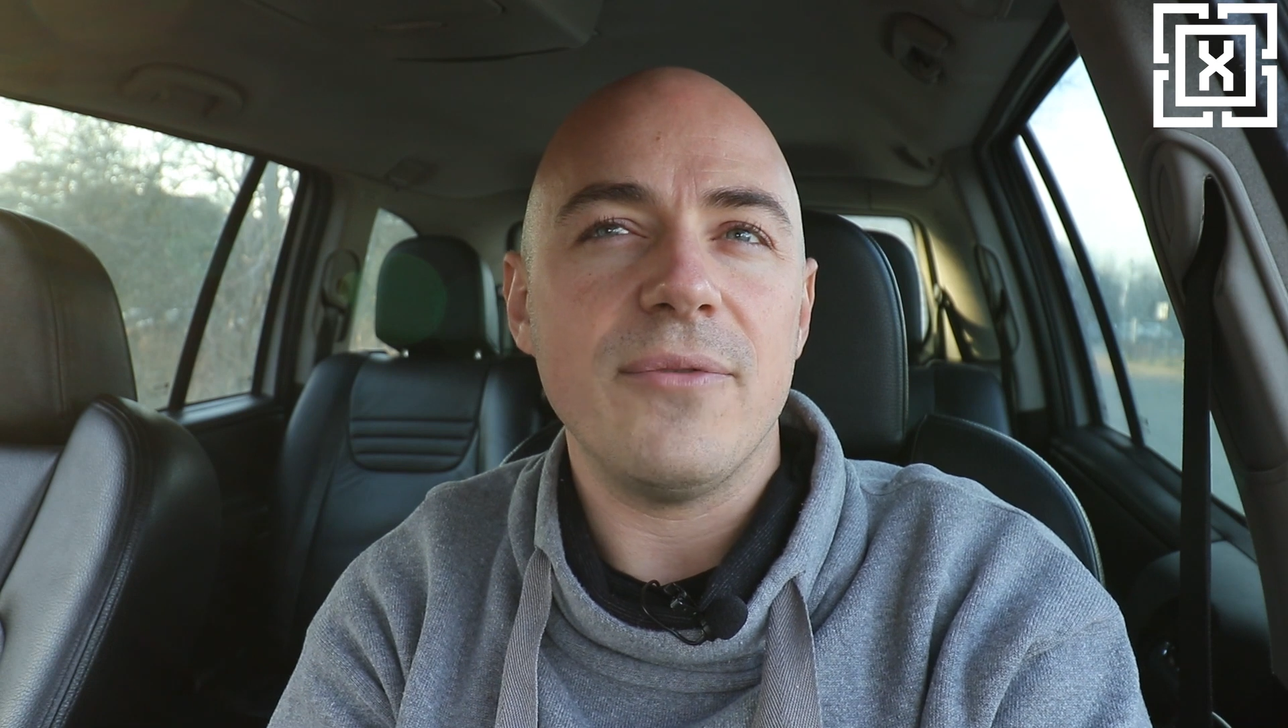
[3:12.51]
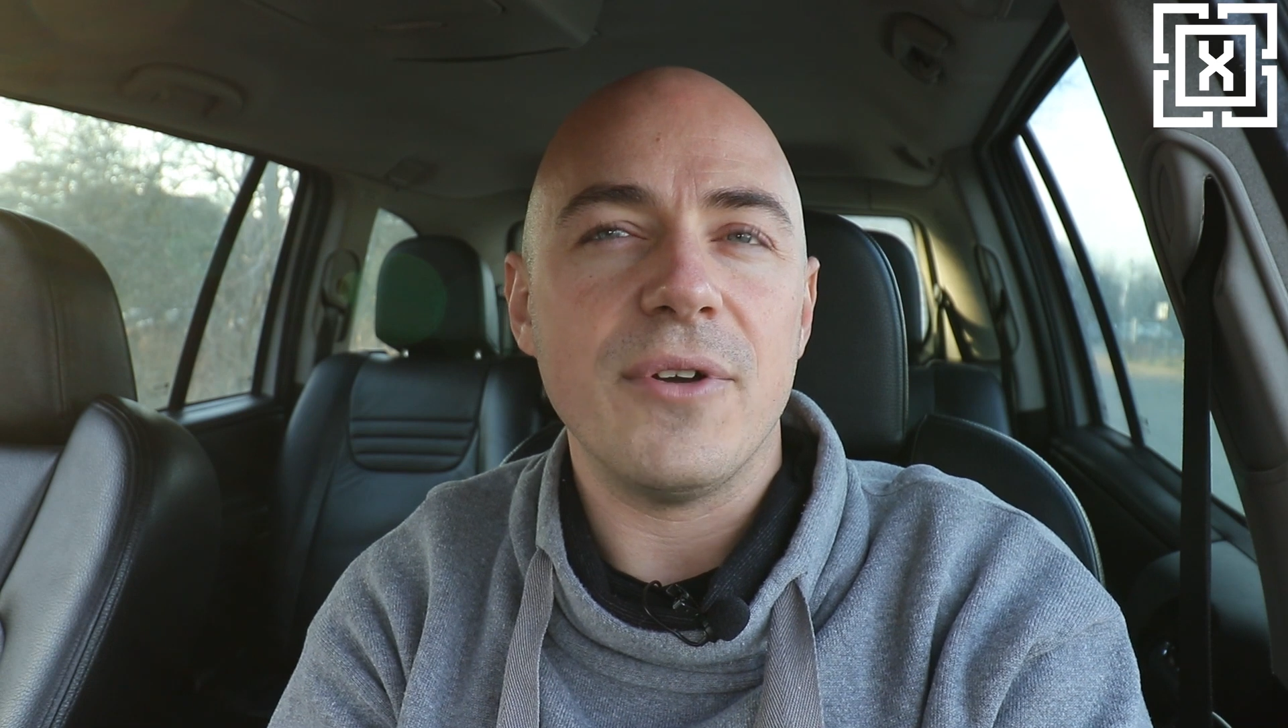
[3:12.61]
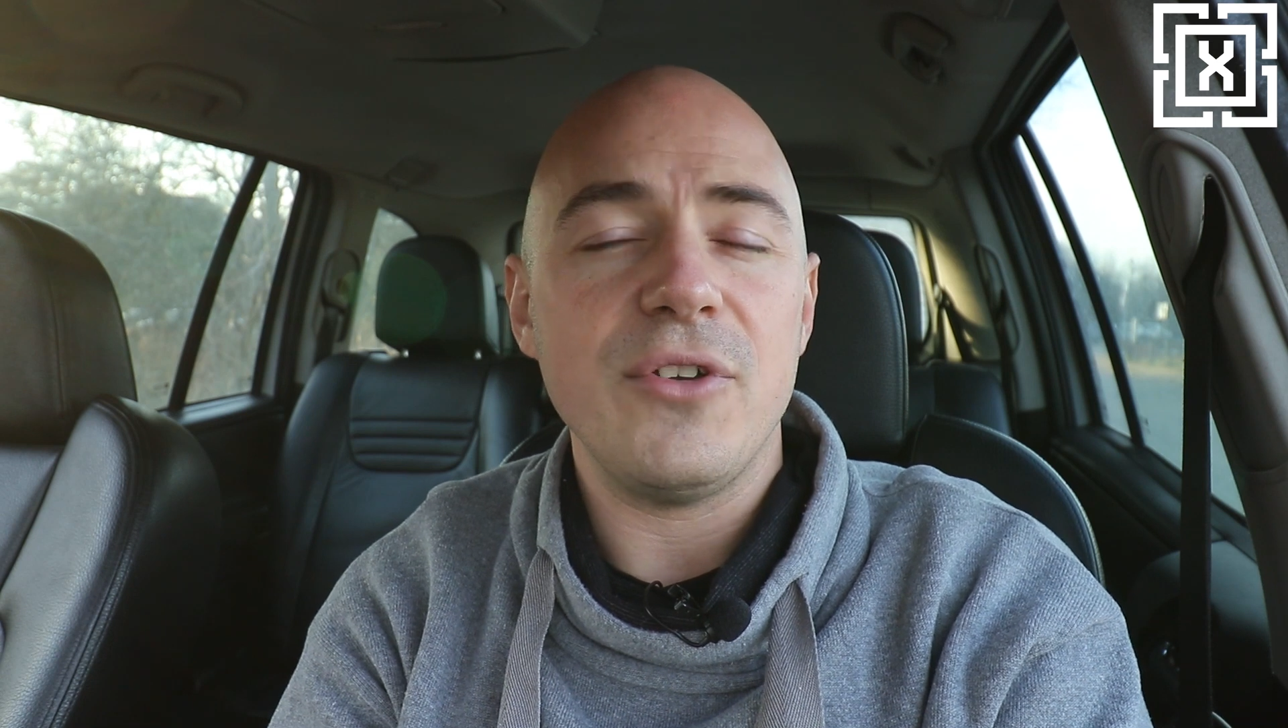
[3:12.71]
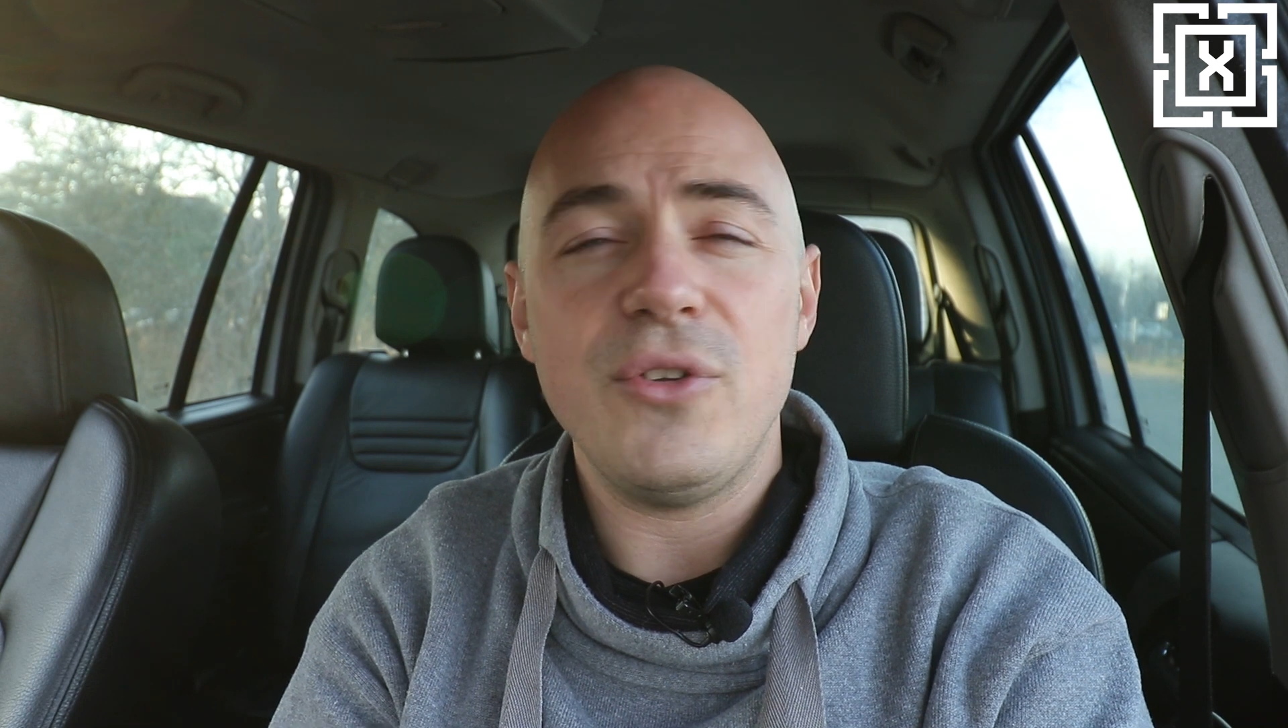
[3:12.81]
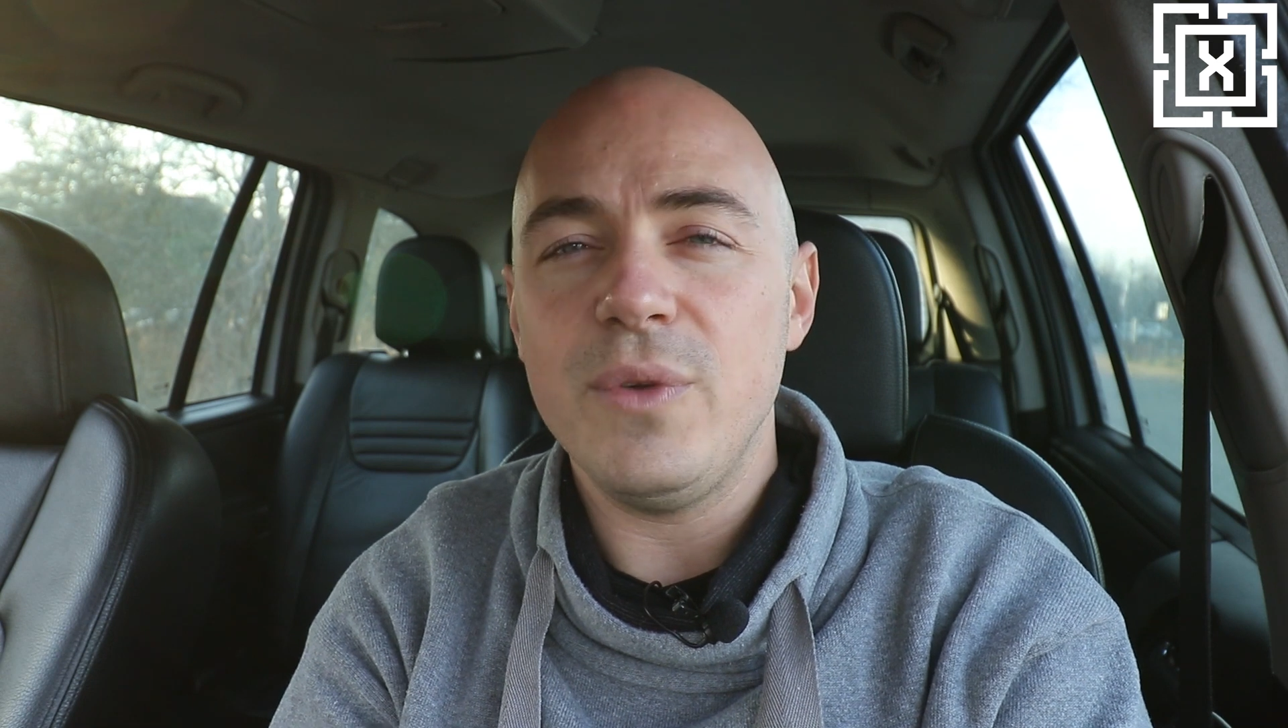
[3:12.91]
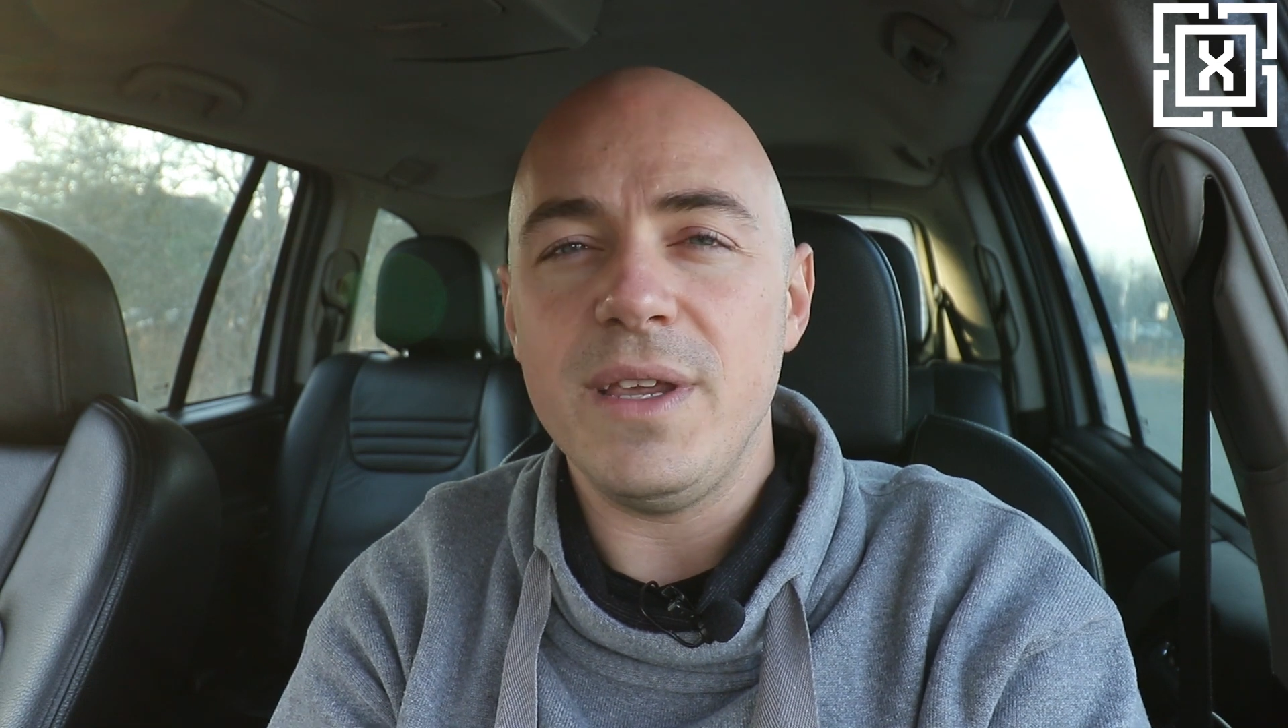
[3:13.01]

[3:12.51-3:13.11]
for 2